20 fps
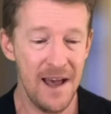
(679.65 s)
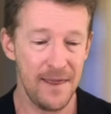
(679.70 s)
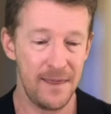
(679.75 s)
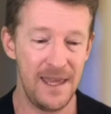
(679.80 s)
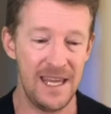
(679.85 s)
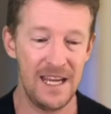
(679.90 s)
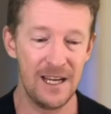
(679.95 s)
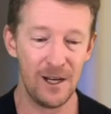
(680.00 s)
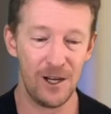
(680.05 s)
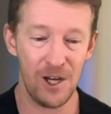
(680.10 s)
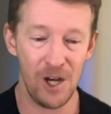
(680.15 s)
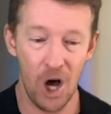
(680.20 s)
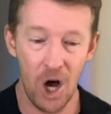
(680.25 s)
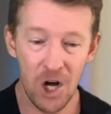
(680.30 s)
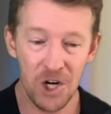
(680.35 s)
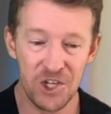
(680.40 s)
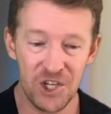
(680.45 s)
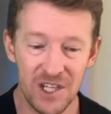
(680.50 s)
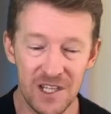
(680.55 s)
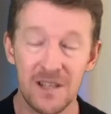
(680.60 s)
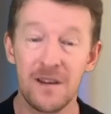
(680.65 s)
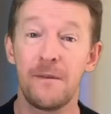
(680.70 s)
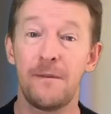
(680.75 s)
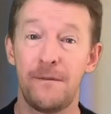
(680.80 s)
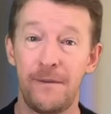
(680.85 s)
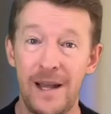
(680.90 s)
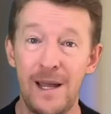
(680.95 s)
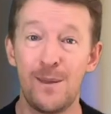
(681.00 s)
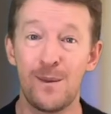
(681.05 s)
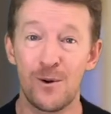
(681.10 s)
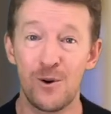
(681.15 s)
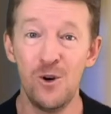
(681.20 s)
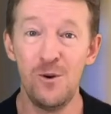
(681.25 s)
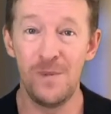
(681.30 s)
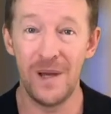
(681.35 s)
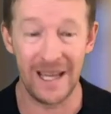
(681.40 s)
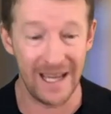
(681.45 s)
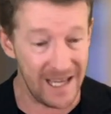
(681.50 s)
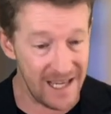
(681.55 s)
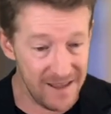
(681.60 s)
The largest faith
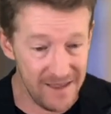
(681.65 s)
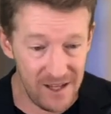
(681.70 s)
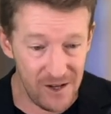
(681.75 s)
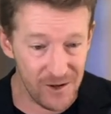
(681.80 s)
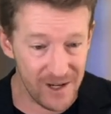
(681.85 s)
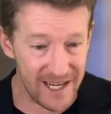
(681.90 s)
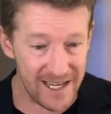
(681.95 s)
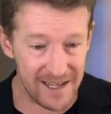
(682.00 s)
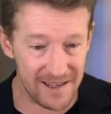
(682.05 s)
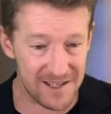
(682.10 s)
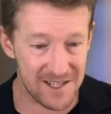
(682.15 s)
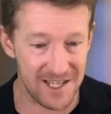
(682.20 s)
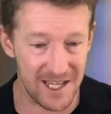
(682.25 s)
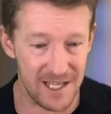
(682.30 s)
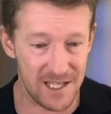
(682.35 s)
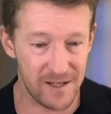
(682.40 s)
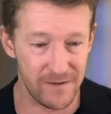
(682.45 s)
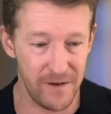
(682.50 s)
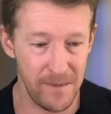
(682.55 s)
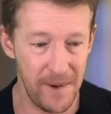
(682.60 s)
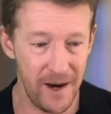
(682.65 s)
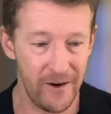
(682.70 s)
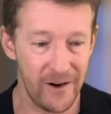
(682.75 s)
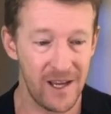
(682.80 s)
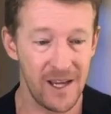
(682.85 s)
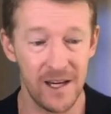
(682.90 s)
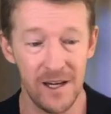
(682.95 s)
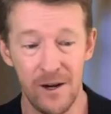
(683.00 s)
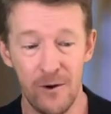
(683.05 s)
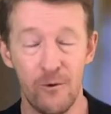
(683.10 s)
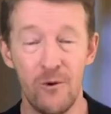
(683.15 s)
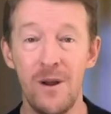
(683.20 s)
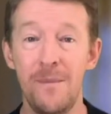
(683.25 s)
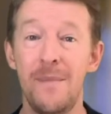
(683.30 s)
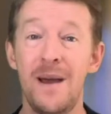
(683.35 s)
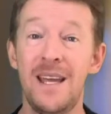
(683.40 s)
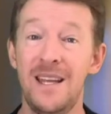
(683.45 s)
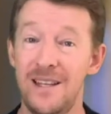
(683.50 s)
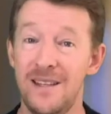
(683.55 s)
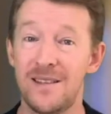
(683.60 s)
grouping in the United States of America
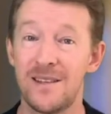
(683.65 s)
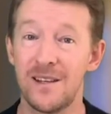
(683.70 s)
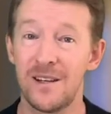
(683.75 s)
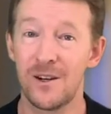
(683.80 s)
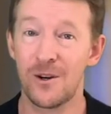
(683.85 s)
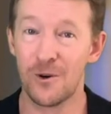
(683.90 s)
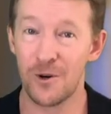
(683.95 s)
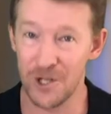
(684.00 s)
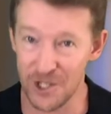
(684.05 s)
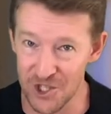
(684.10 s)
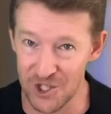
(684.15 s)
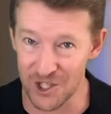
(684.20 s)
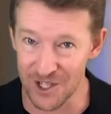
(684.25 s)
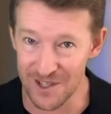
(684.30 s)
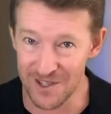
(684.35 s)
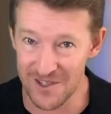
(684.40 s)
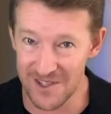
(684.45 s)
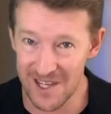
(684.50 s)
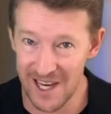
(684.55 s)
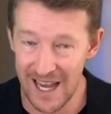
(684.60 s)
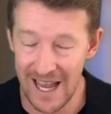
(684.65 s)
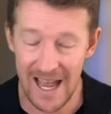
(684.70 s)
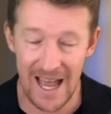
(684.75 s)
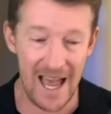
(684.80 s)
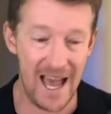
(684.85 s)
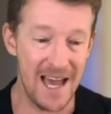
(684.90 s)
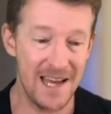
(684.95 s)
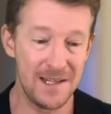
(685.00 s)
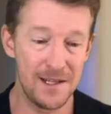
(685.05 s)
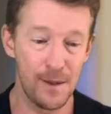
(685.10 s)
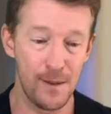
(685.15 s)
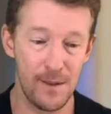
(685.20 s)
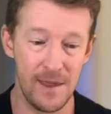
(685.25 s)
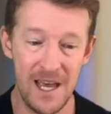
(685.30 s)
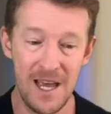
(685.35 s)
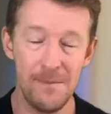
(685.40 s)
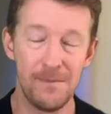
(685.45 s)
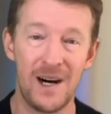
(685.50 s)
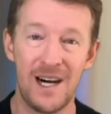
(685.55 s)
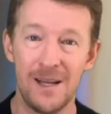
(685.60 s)
remains Christians, and
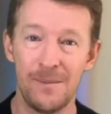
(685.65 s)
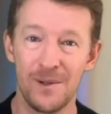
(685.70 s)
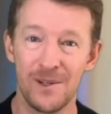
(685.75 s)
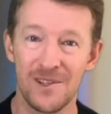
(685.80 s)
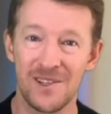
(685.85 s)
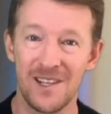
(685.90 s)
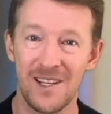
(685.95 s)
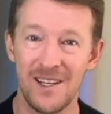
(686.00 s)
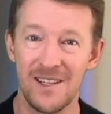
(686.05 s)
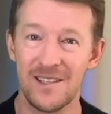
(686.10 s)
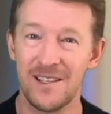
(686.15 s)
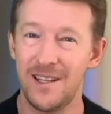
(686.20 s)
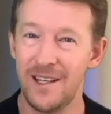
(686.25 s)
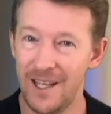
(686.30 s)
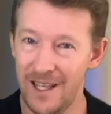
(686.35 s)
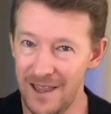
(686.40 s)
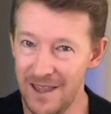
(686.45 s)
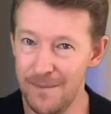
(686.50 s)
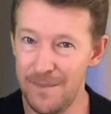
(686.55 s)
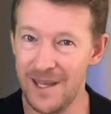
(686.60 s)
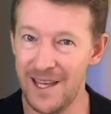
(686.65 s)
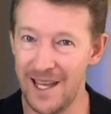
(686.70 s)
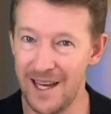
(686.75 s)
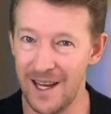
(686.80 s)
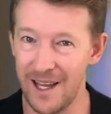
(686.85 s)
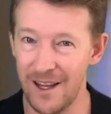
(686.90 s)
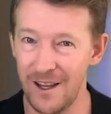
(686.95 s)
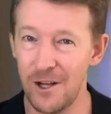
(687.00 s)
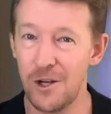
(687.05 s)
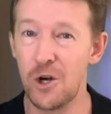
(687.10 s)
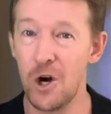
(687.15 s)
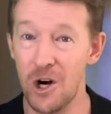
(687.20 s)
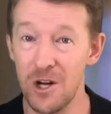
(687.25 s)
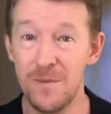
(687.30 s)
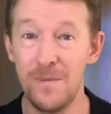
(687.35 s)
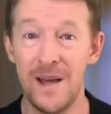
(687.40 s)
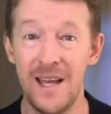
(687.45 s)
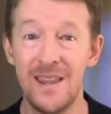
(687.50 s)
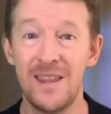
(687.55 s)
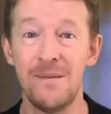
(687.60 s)
their Bible says, in the beginning,
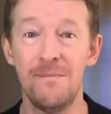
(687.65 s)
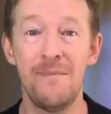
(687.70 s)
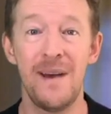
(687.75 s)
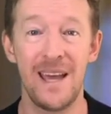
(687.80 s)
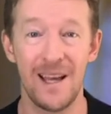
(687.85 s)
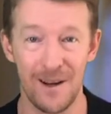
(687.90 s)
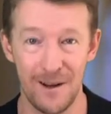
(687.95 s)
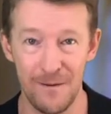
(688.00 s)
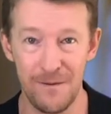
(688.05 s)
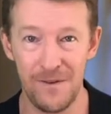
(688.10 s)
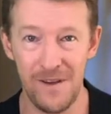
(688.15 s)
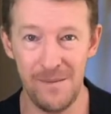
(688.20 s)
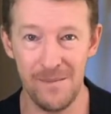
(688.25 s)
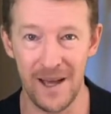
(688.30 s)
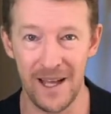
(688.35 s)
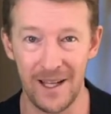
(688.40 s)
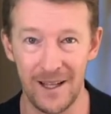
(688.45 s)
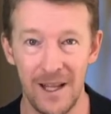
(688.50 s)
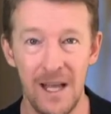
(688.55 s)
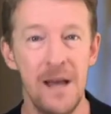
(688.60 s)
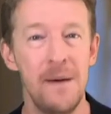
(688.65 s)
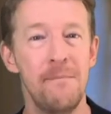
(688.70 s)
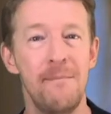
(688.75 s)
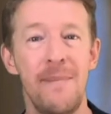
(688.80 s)
God made them male and female